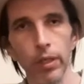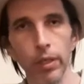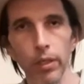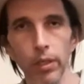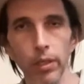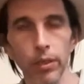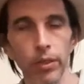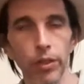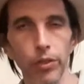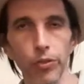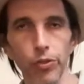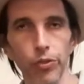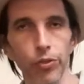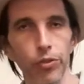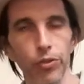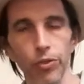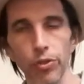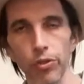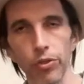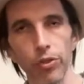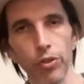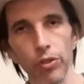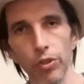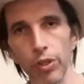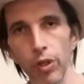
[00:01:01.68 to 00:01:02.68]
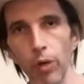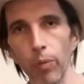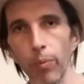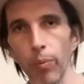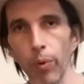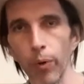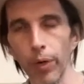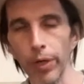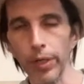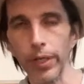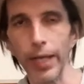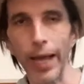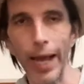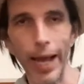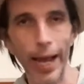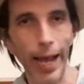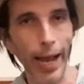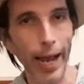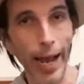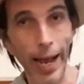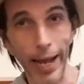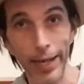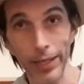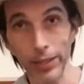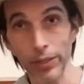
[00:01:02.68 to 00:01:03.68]
there's just no point.
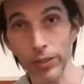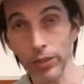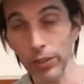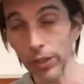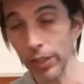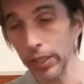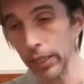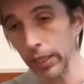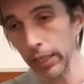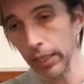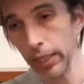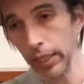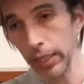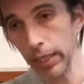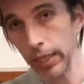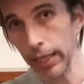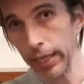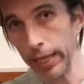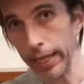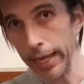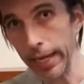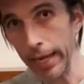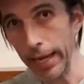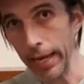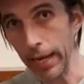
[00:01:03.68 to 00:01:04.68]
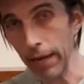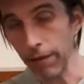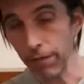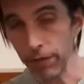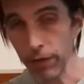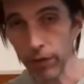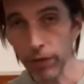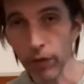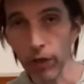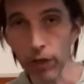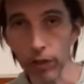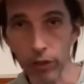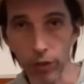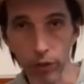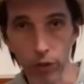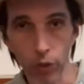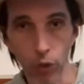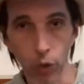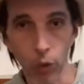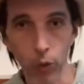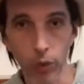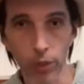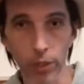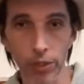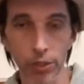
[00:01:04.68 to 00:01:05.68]
And if you've got good
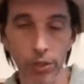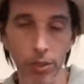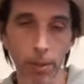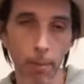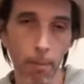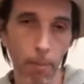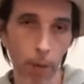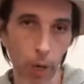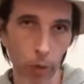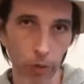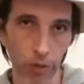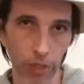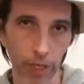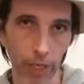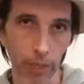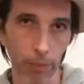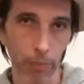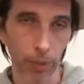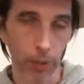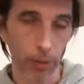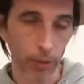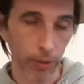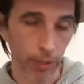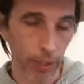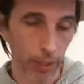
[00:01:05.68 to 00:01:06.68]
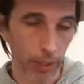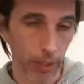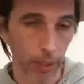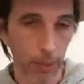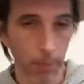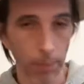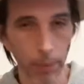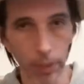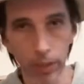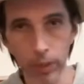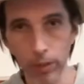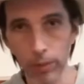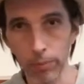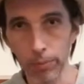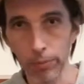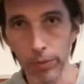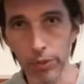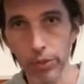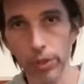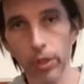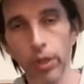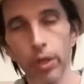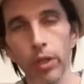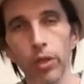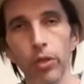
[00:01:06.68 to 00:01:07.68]
corners, mosaic building becomes
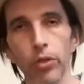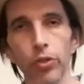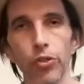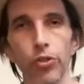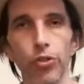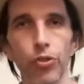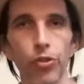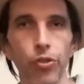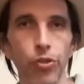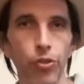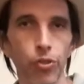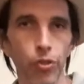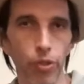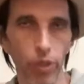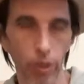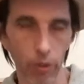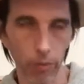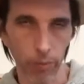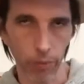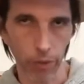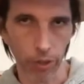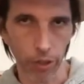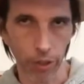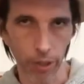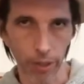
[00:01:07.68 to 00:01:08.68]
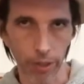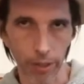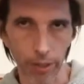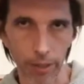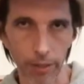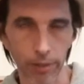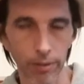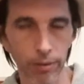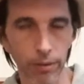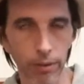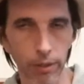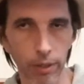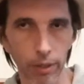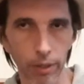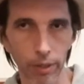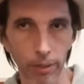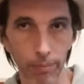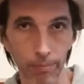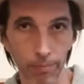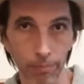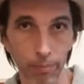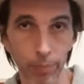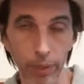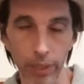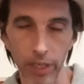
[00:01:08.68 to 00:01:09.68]
so much easier.
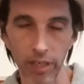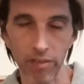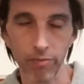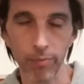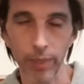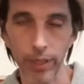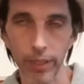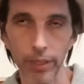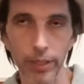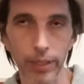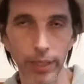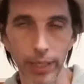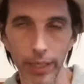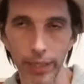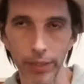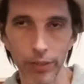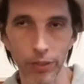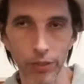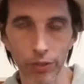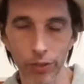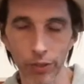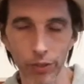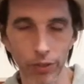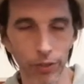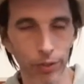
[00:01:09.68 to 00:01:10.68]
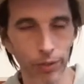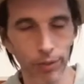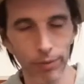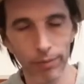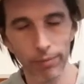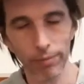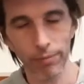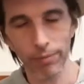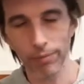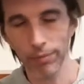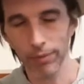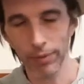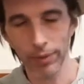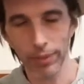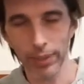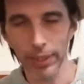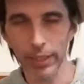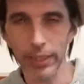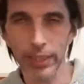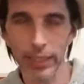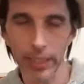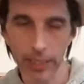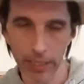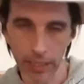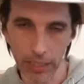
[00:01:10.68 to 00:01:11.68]
Believe me,
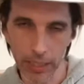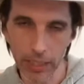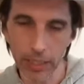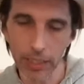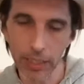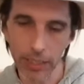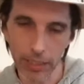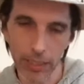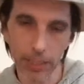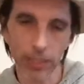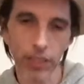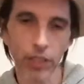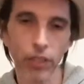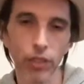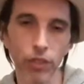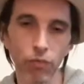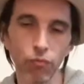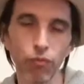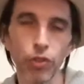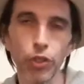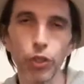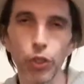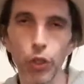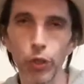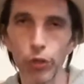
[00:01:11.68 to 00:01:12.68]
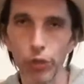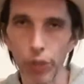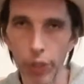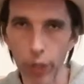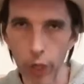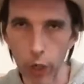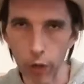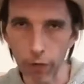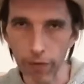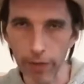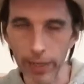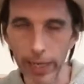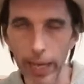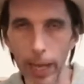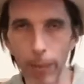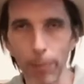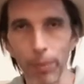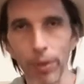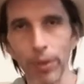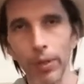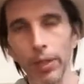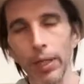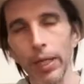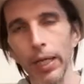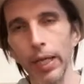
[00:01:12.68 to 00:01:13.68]
you can reduce the overlap,
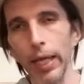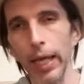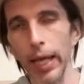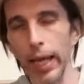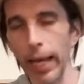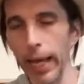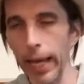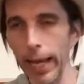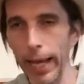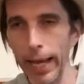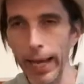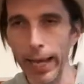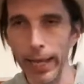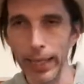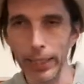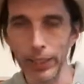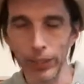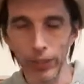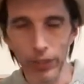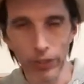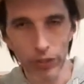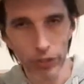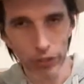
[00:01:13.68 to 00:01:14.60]
and